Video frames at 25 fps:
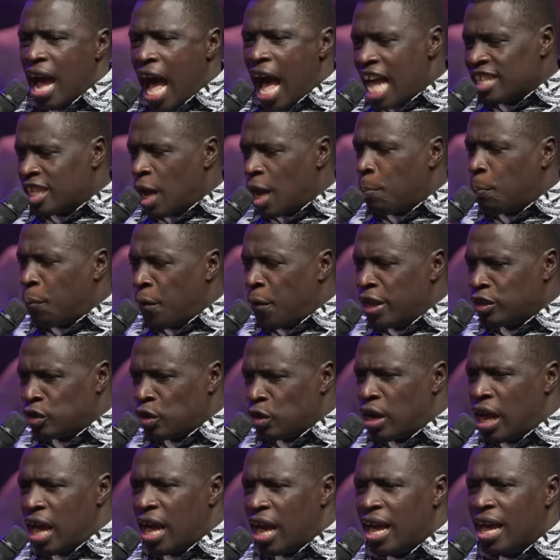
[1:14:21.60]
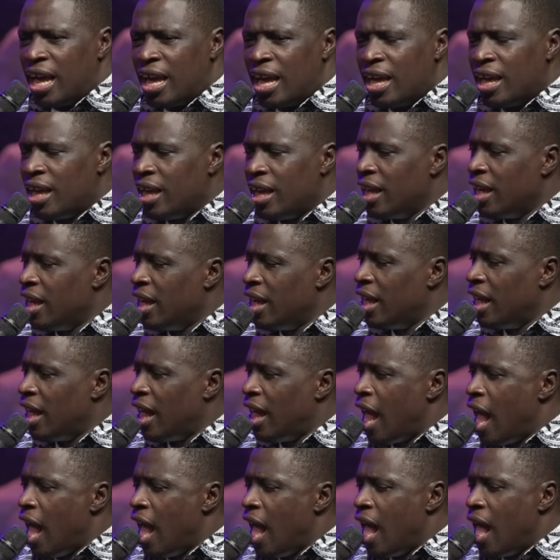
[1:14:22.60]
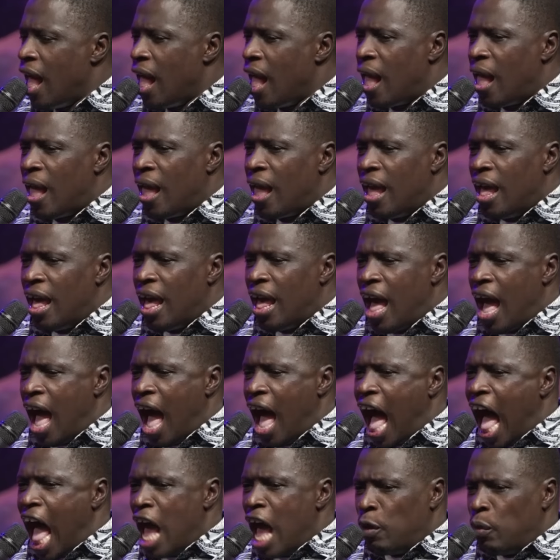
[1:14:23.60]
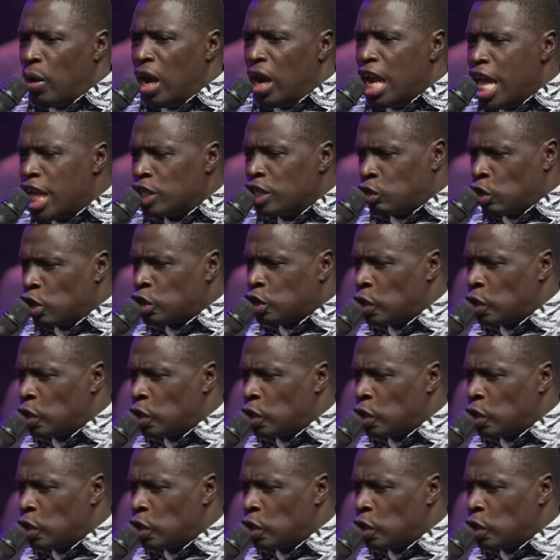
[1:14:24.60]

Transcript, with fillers: as a prisoner, I release you